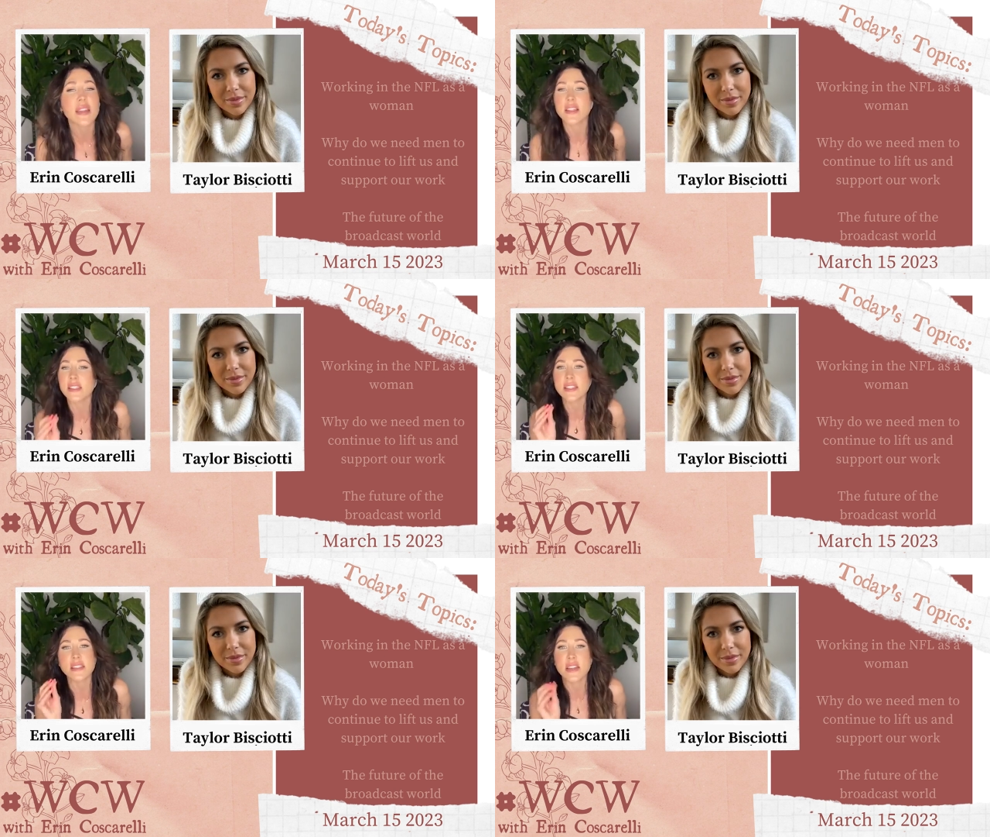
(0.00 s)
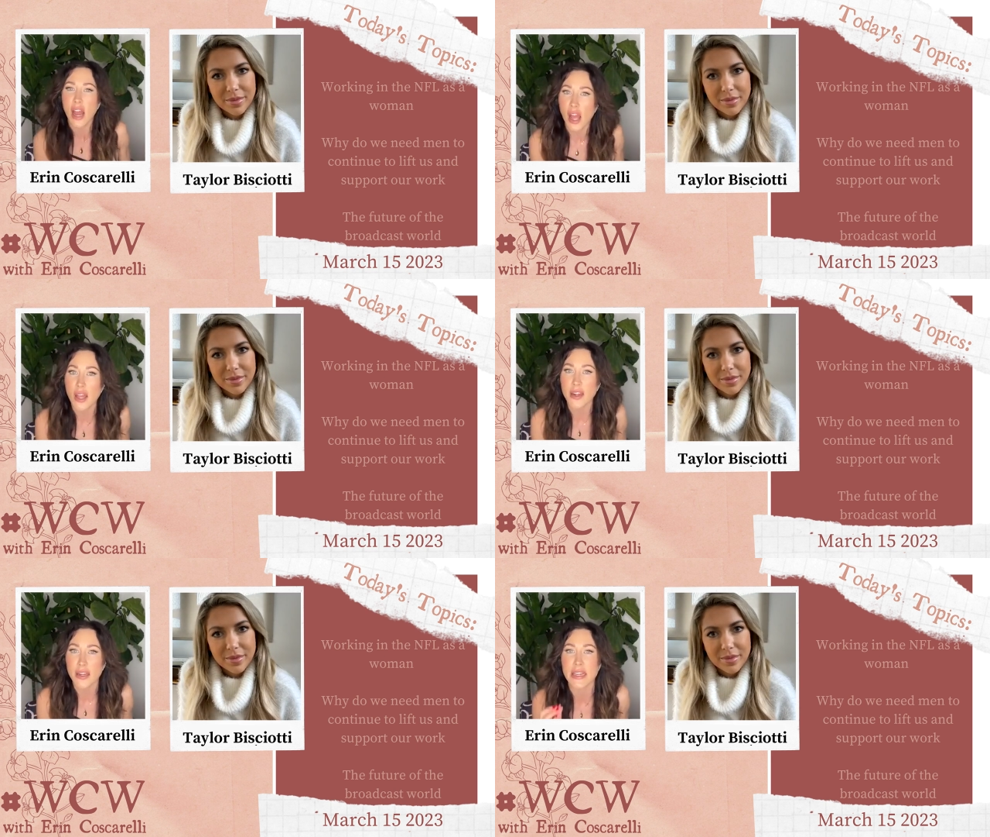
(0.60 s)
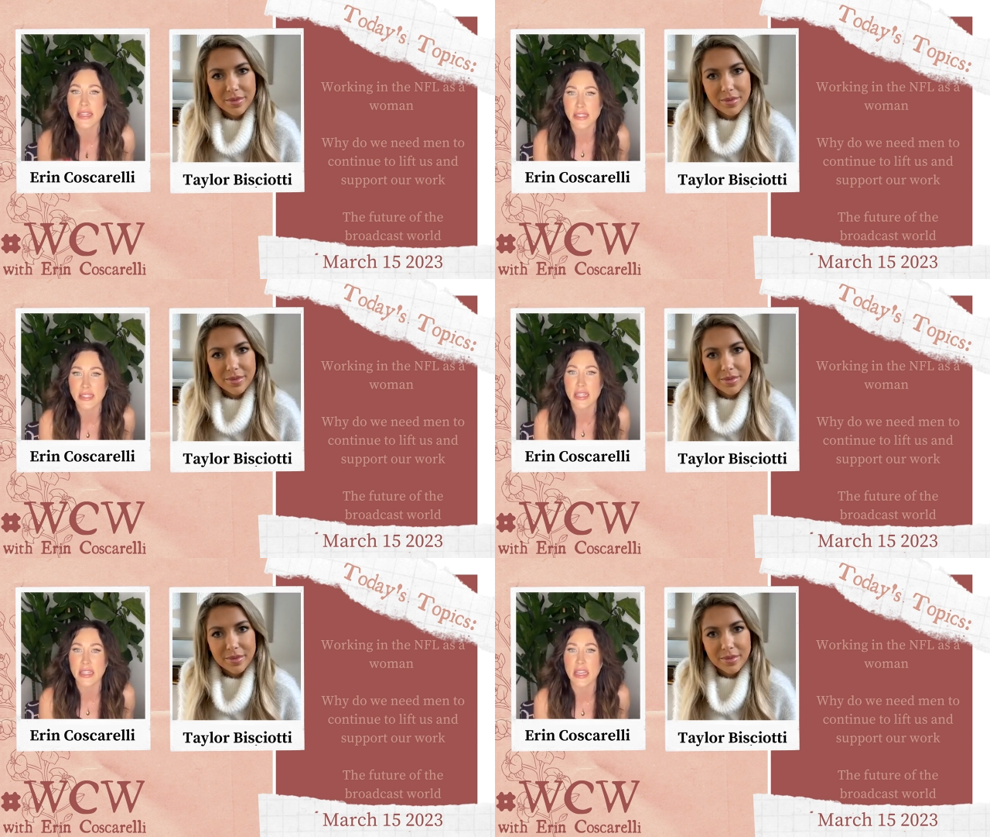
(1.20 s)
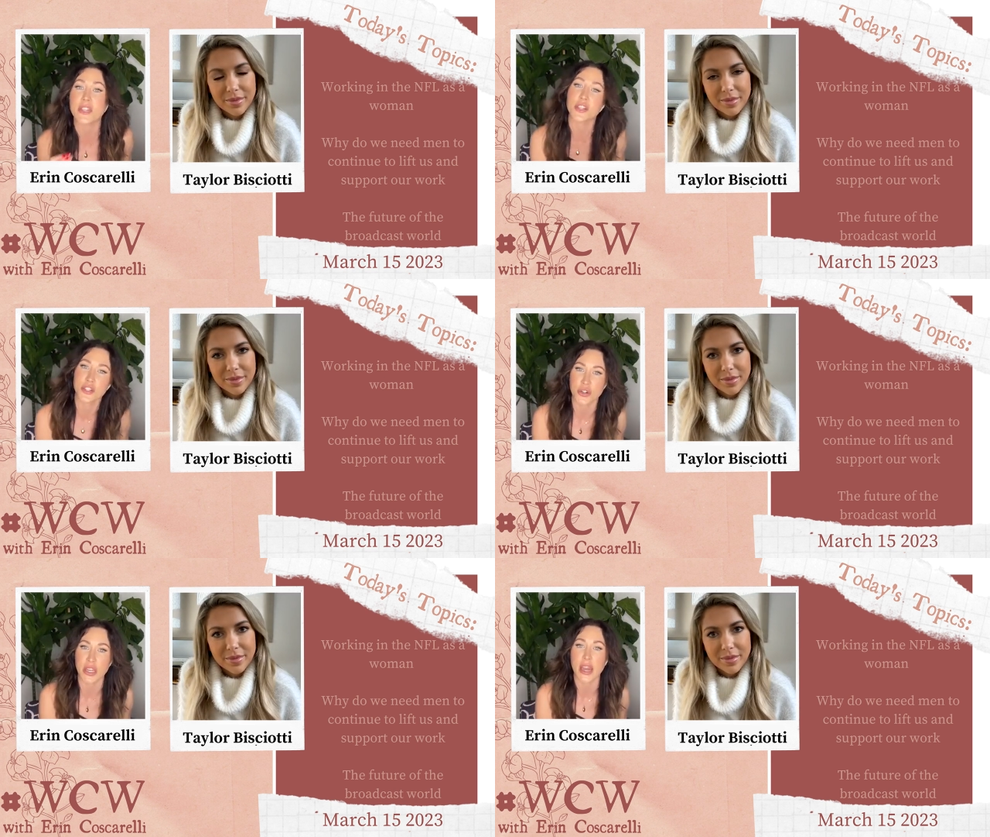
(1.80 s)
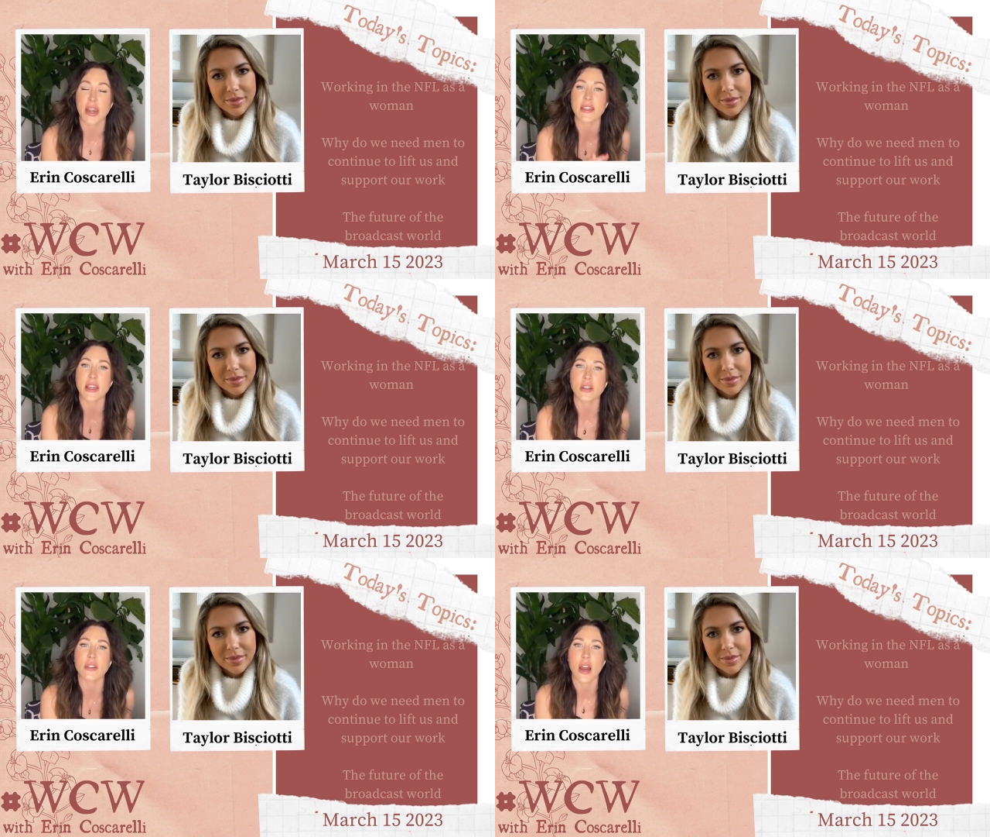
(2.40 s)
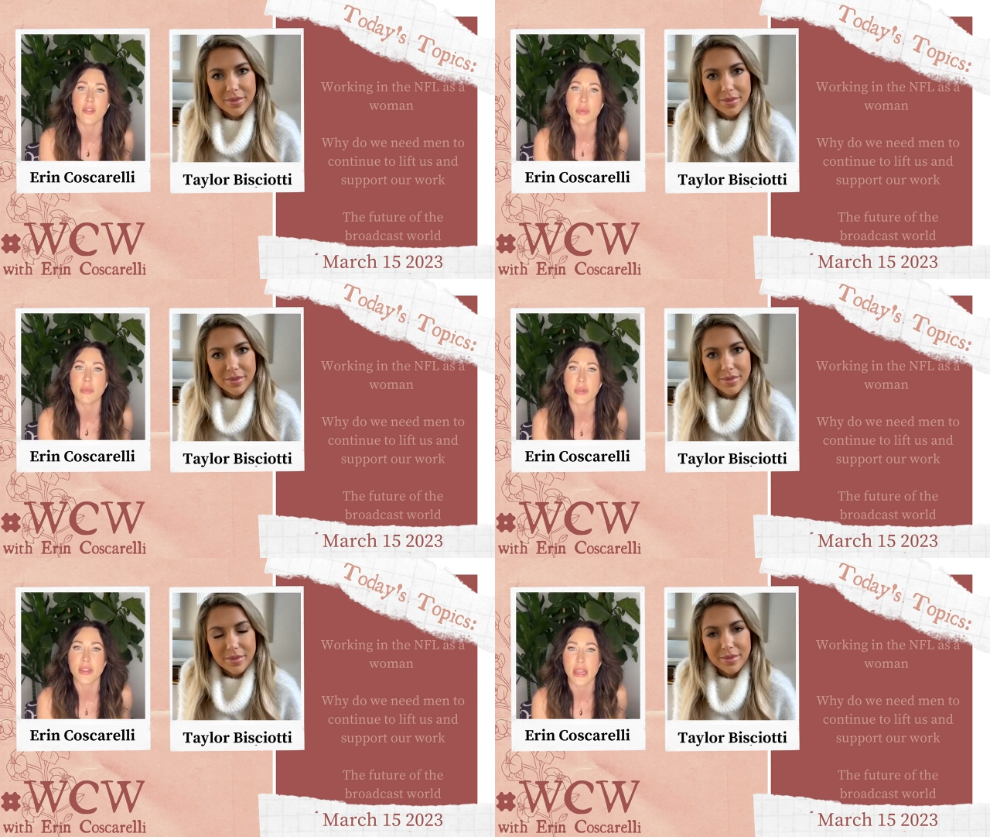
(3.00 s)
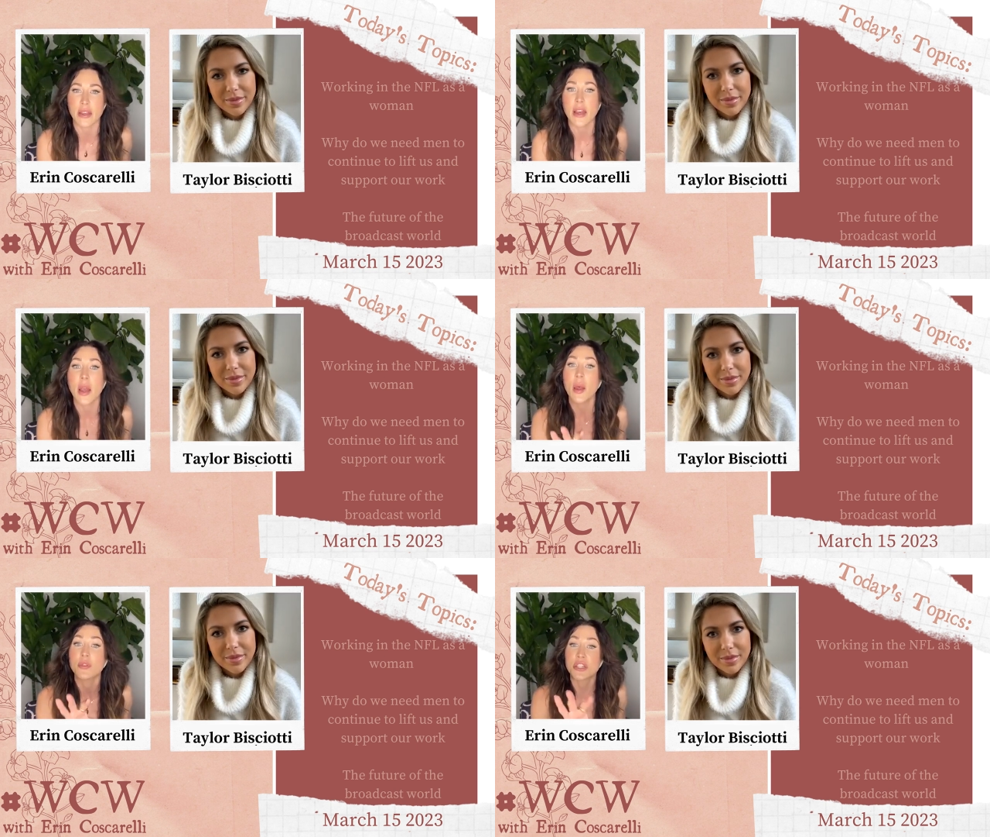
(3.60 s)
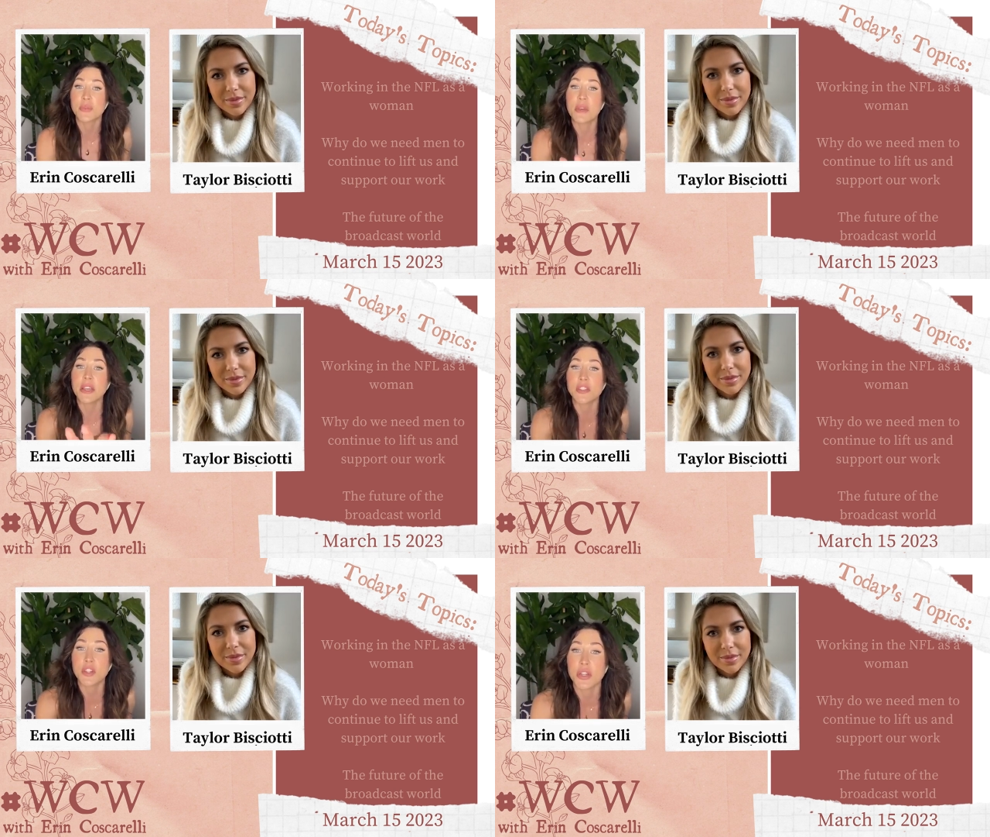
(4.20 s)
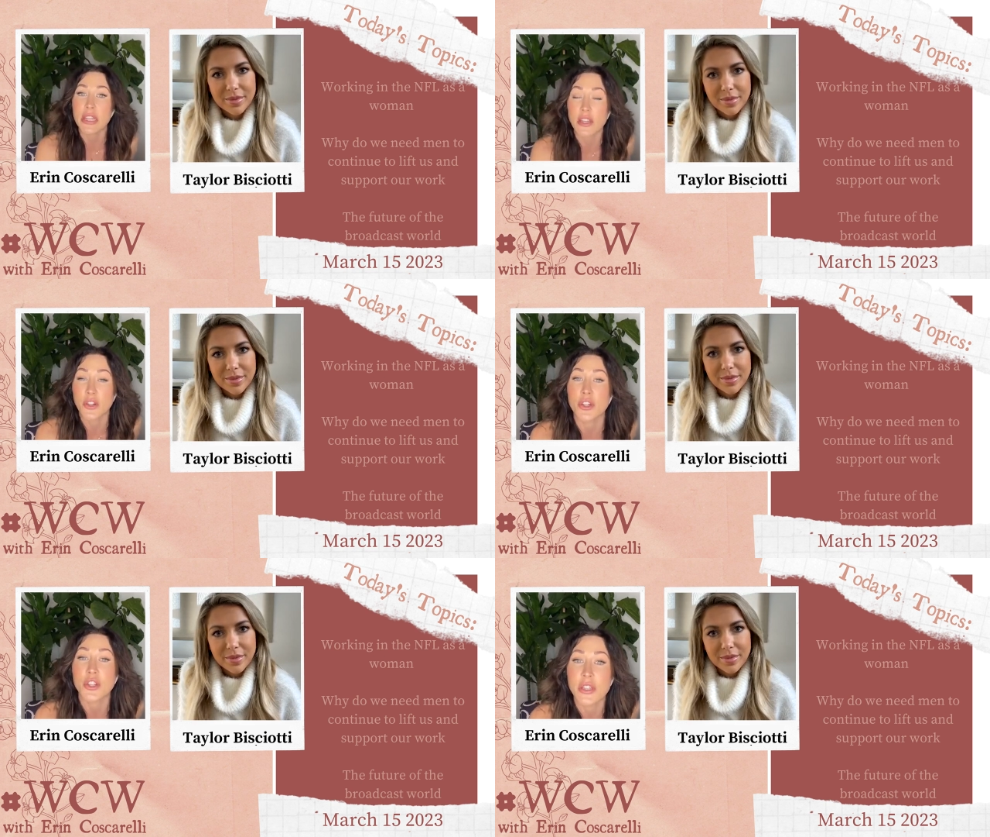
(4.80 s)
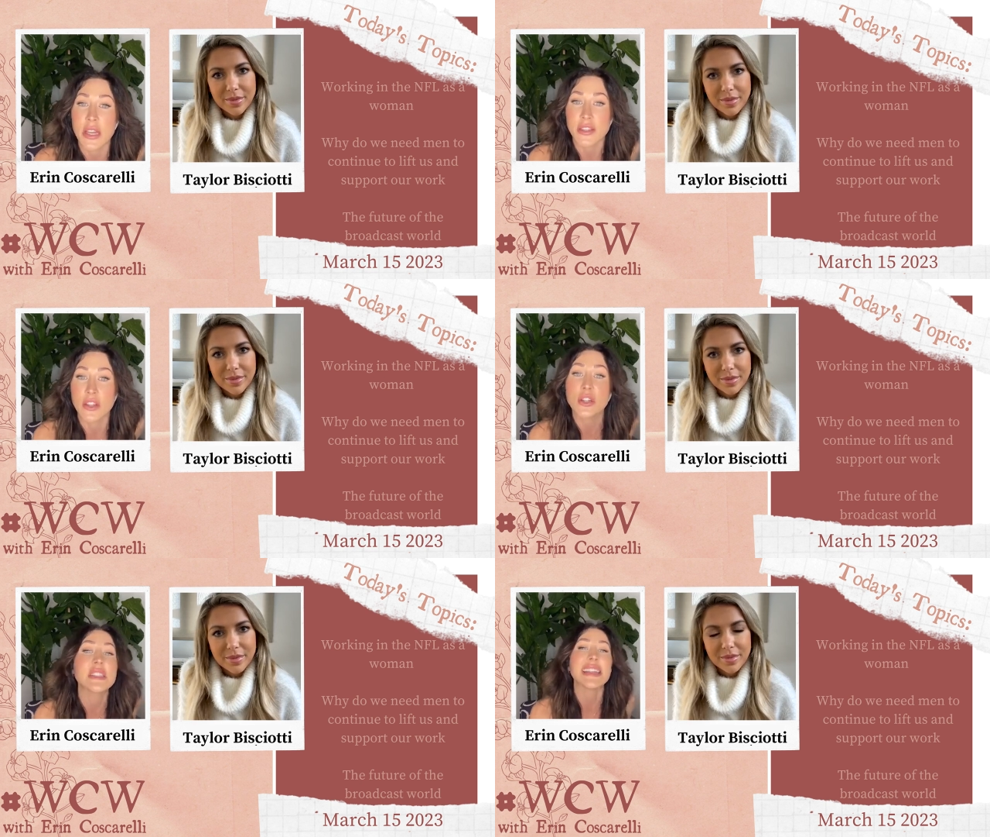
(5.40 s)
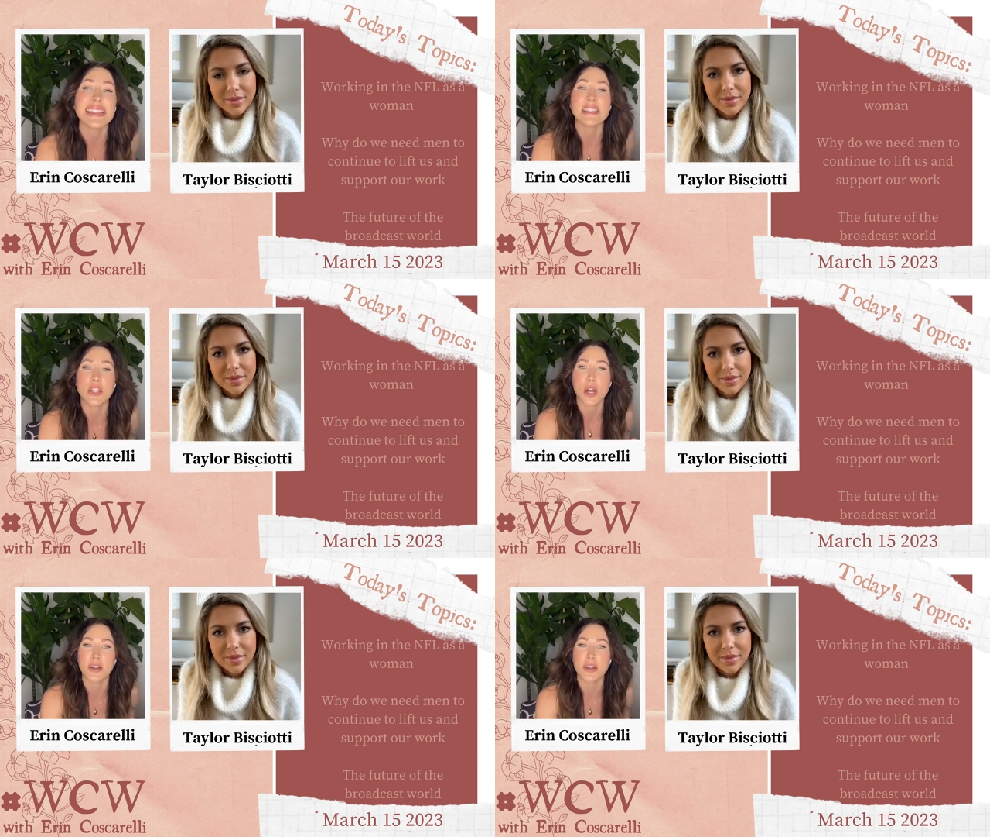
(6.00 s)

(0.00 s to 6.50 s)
Speaker 1: this is not an easy industry. And I think a lot of people think just because you're, you're, it looks easy on